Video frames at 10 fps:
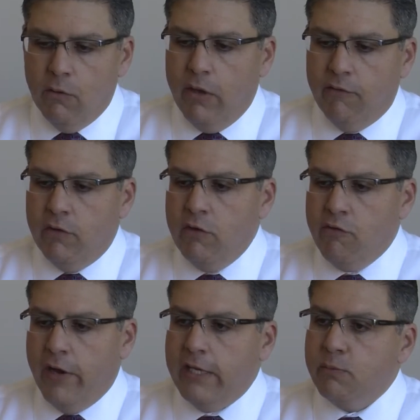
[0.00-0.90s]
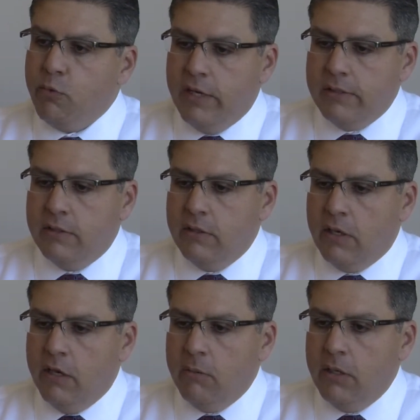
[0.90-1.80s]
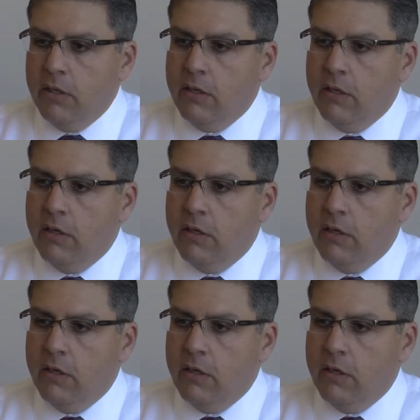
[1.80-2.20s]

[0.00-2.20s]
We have a new vice president coming.